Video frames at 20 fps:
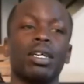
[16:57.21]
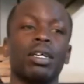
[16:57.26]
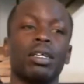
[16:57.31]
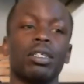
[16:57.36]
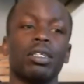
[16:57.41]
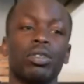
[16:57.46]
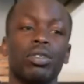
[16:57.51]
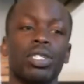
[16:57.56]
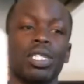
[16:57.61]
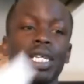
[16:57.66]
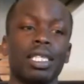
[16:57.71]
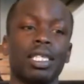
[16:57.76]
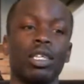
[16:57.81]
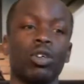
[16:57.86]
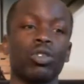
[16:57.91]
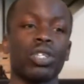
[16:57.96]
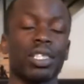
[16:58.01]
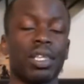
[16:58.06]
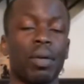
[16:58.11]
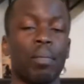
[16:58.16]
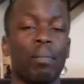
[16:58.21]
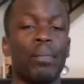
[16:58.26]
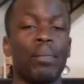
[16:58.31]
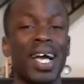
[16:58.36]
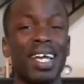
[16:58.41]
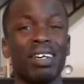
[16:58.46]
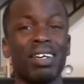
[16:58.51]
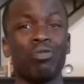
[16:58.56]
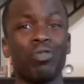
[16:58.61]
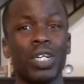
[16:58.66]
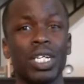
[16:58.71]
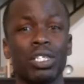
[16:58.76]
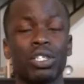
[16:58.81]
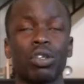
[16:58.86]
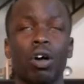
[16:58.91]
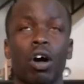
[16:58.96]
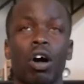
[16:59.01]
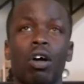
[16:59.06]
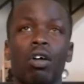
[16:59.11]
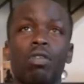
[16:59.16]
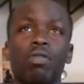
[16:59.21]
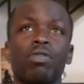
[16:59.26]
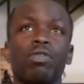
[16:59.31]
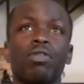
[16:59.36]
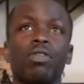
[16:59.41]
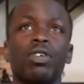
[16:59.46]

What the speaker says: You see, those are the benefits of,